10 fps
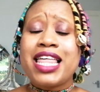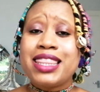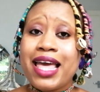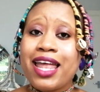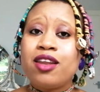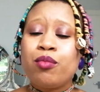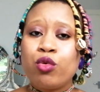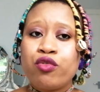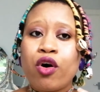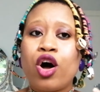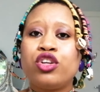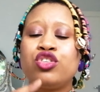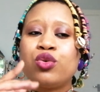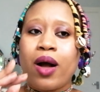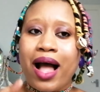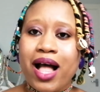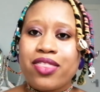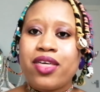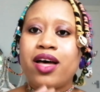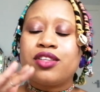Then move on to
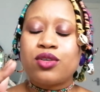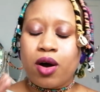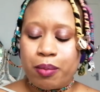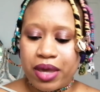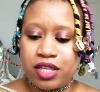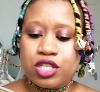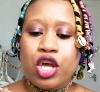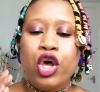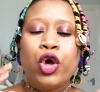other topics.